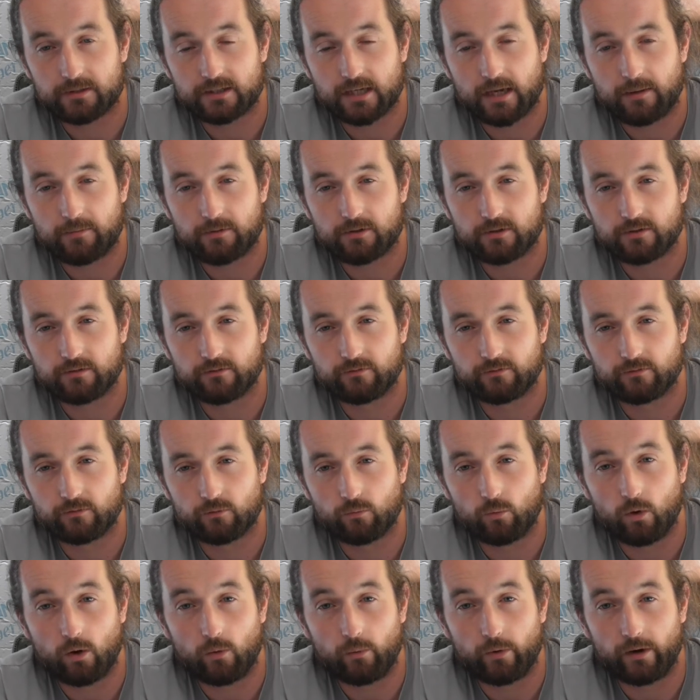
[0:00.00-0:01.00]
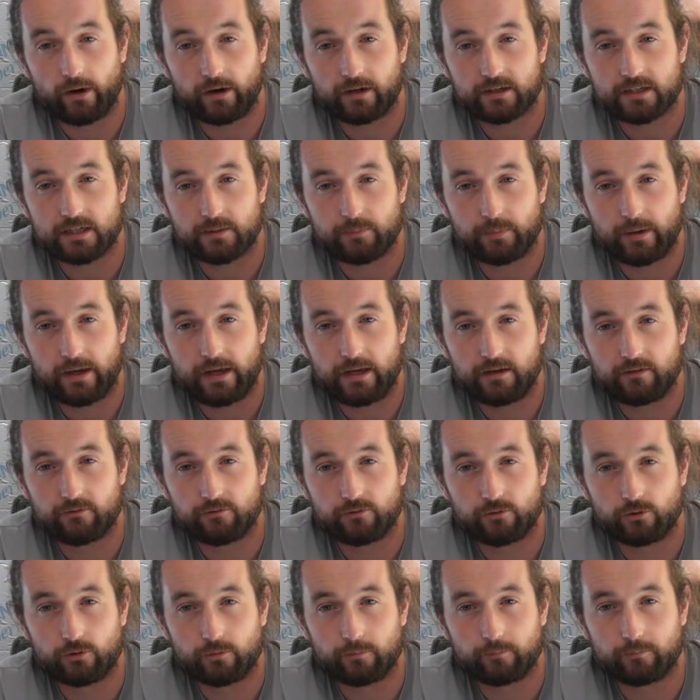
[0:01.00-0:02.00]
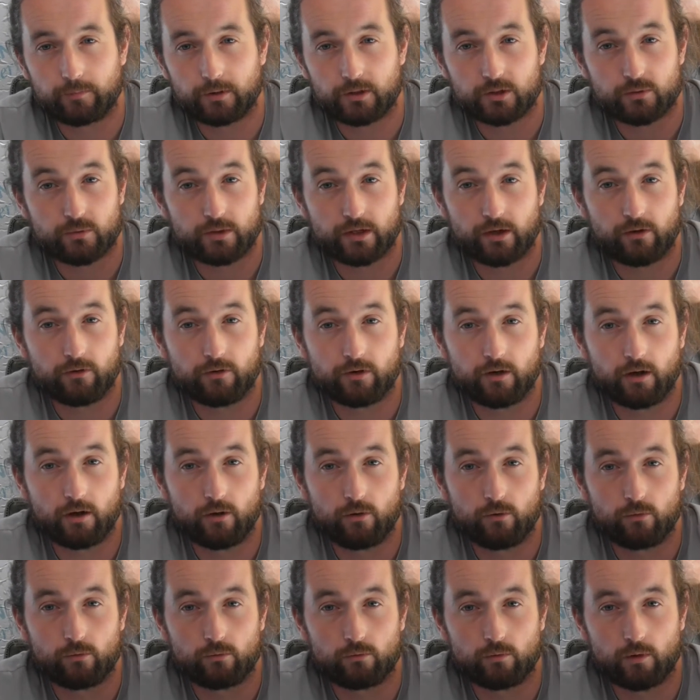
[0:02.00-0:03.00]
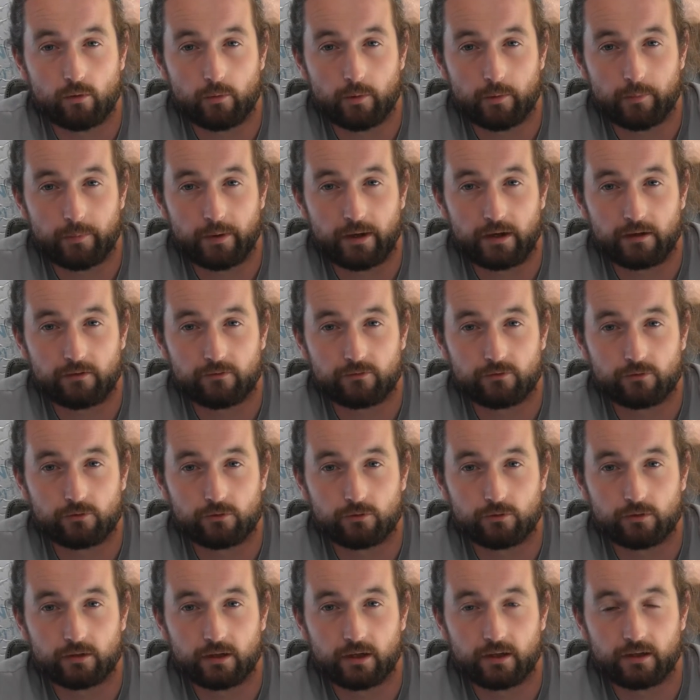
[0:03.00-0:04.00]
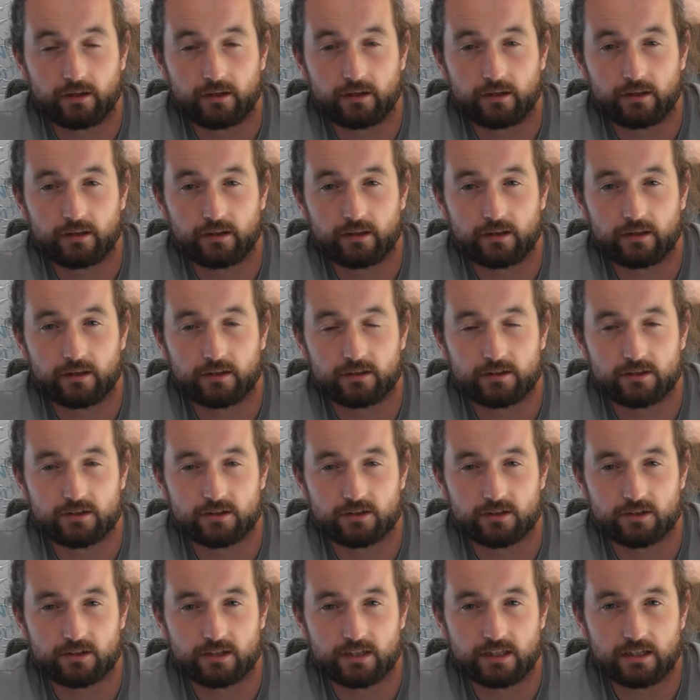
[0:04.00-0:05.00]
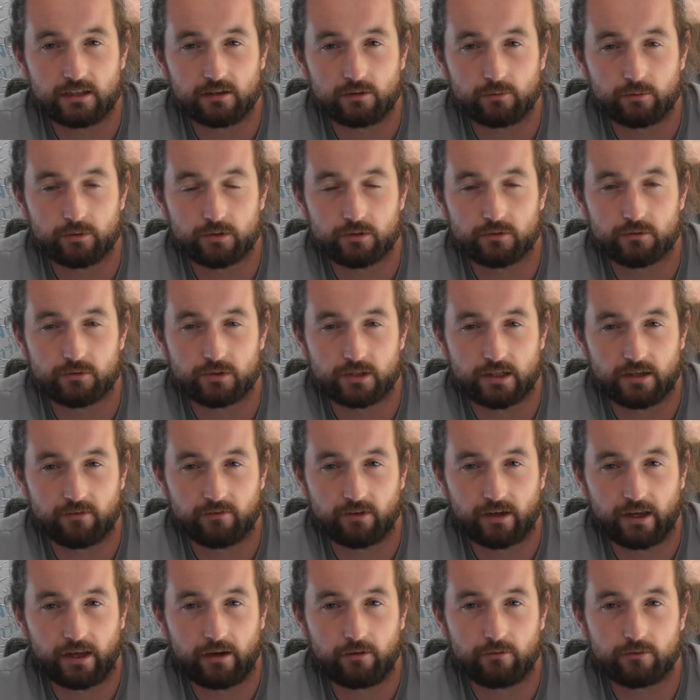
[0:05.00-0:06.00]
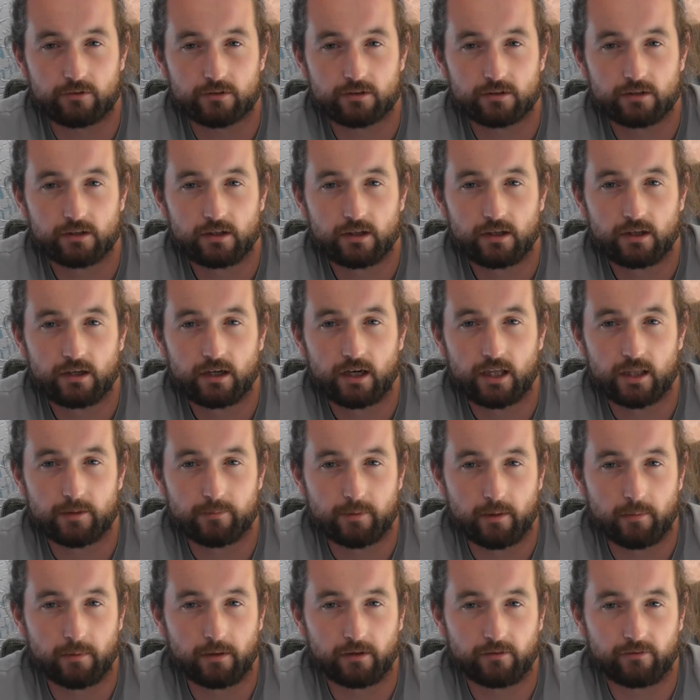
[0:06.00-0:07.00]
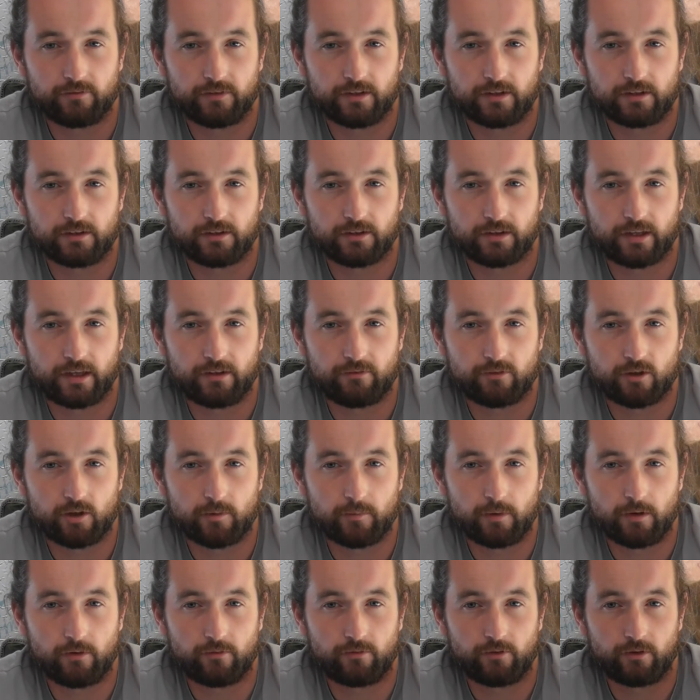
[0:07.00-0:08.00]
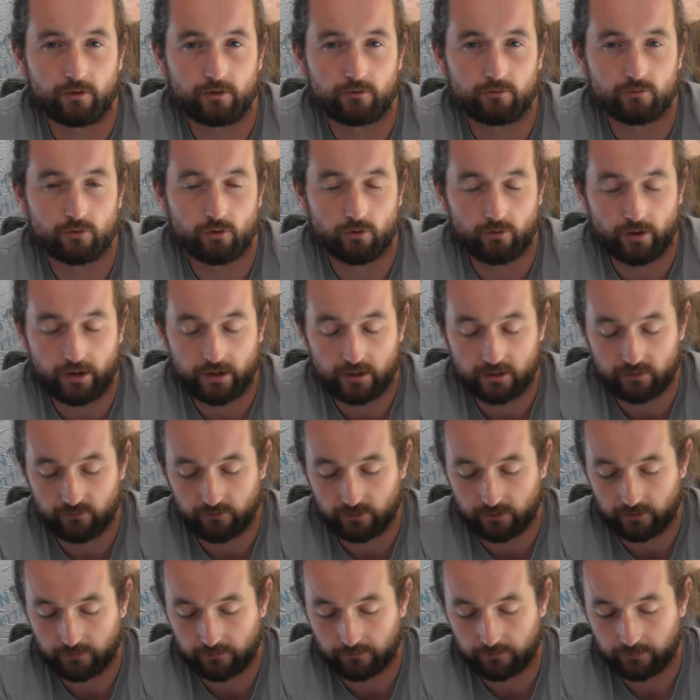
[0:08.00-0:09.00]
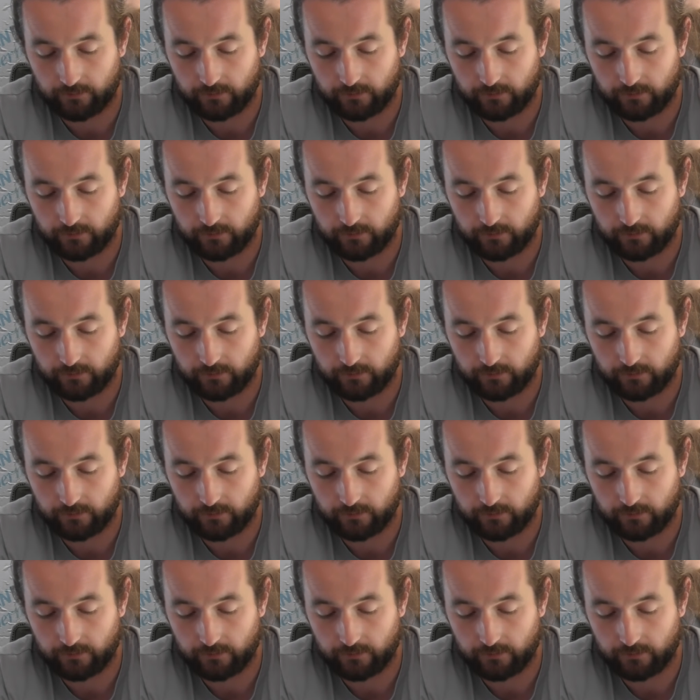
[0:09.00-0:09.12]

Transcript: perception of what we're actually paying for, because we don't know what we're paying for, and this is a deal which was given out, and the public feel that they've come off on the raw end of it.